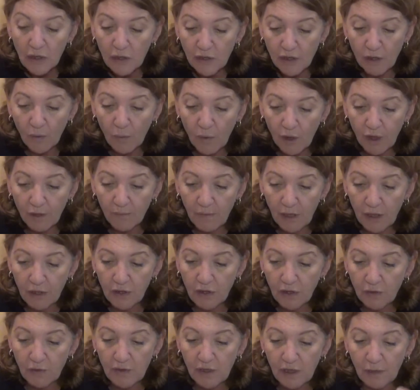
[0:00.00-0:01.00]
So what I'm going
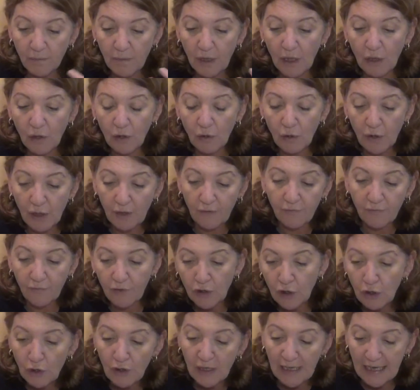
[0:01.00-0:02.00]
to do is I'm going to look at a
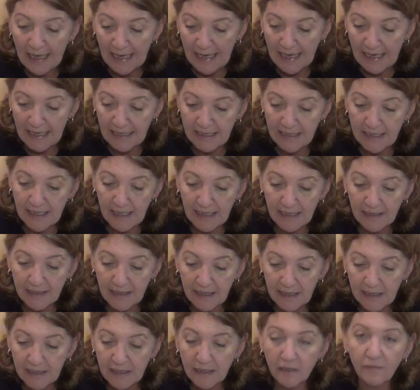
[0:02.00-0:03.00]
few care
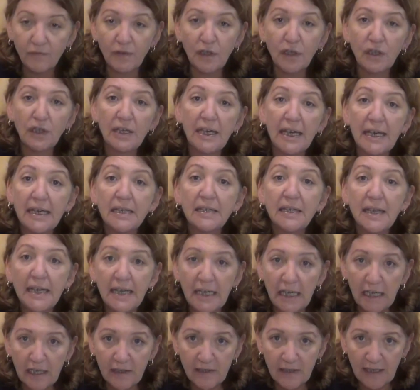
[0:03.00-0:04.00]
techniques if you get
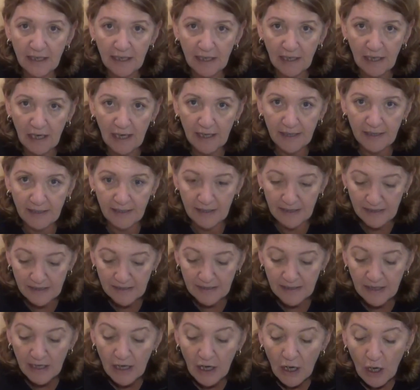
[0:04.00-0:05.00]
anything like
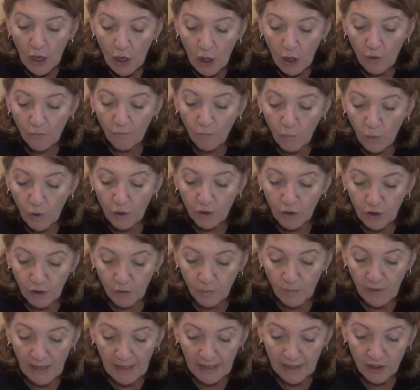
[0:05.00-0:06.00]
this of what
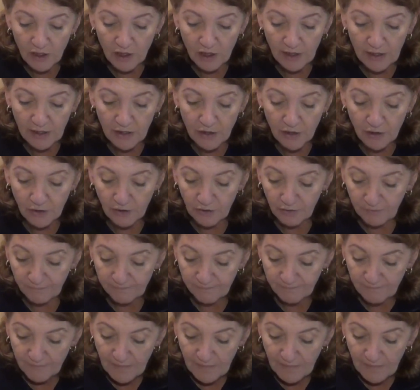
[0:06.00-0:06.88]
you would actually do.